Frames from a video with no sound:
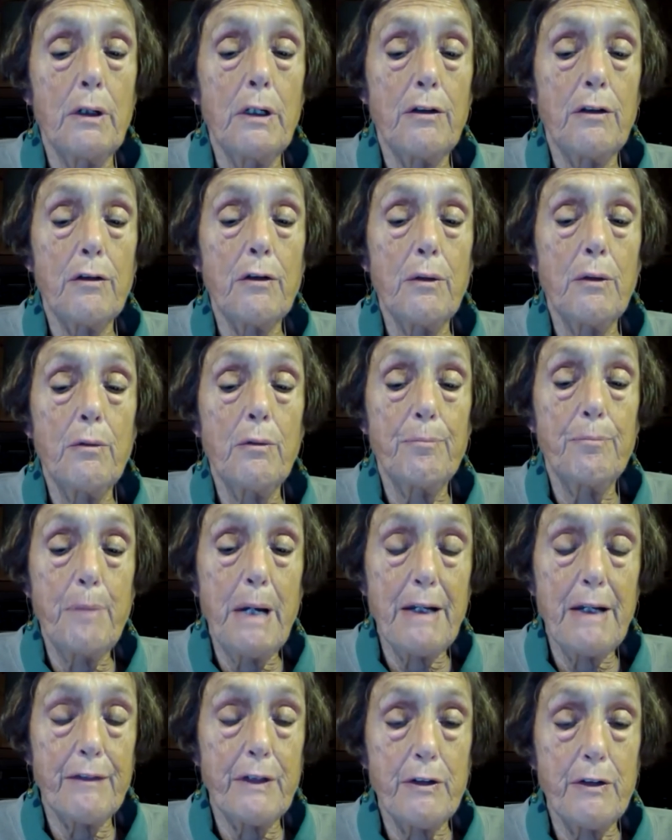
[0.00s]
the
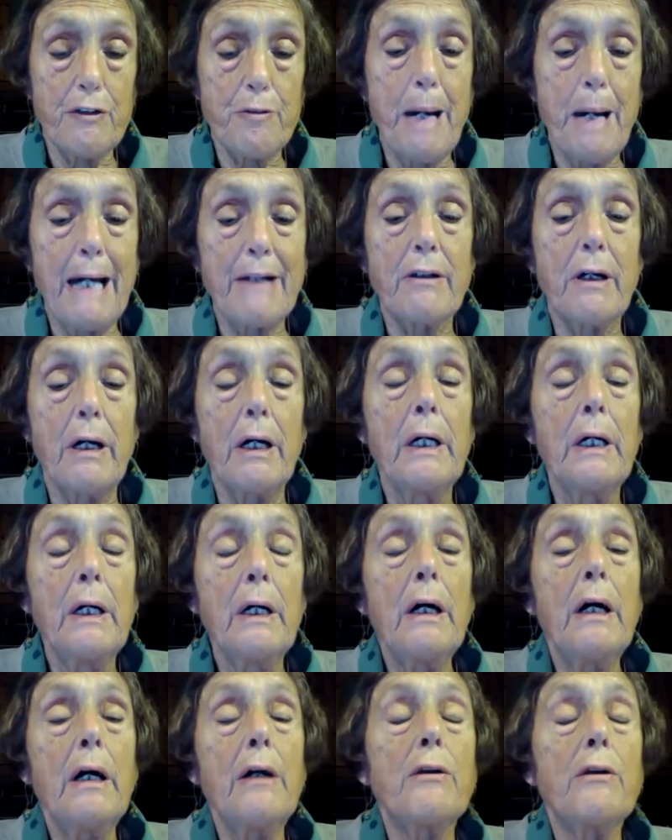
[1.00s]
Make Votes Matter,
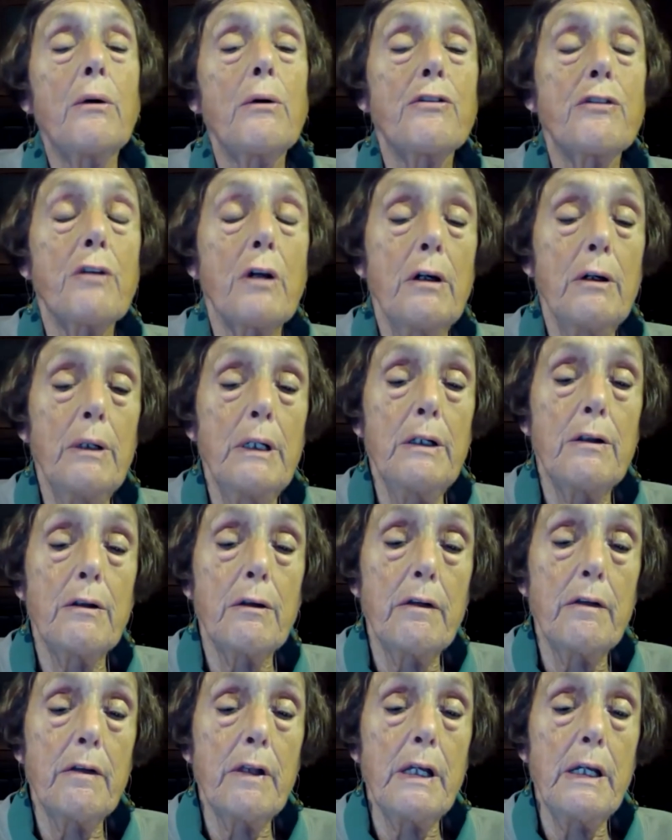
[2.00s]
and also
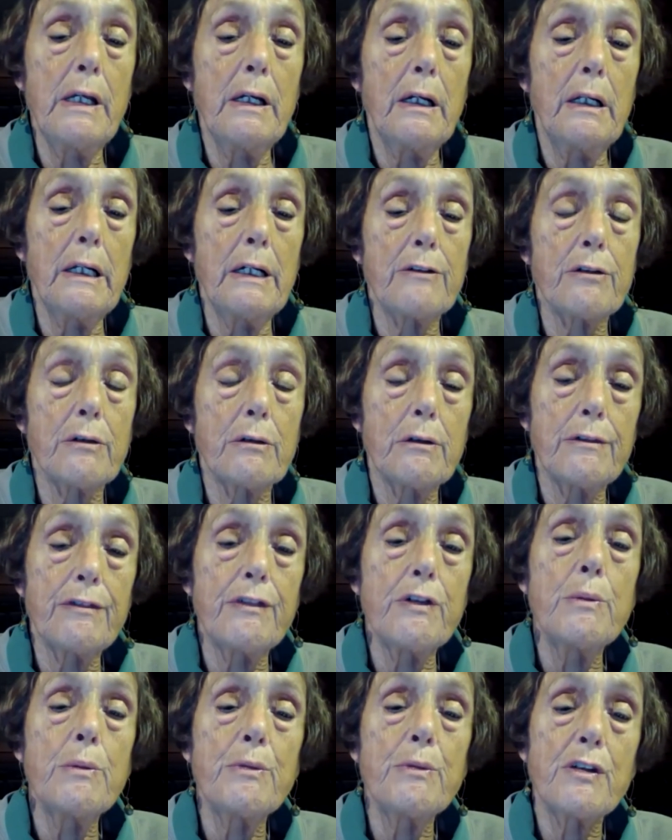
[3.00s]
into the Electoral
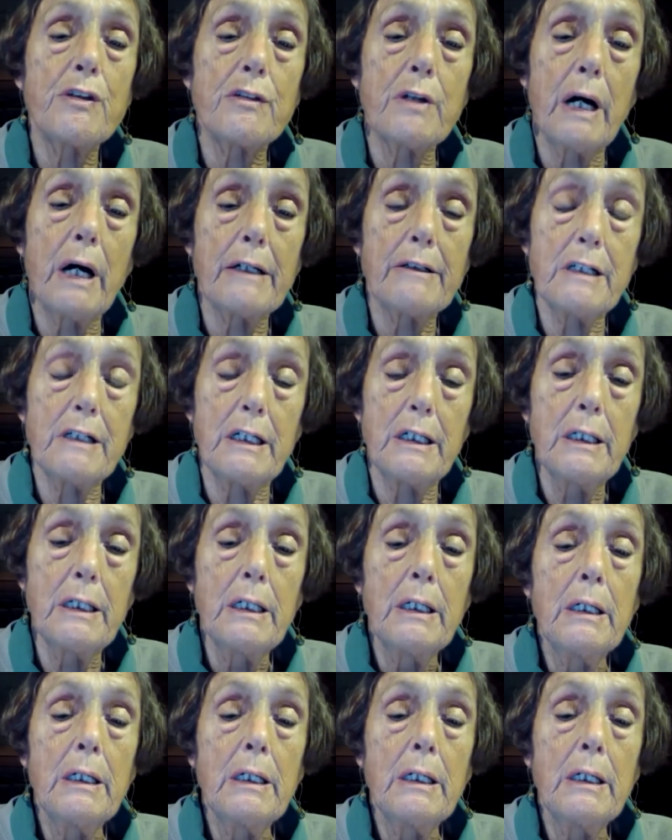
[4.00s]
Reform Society,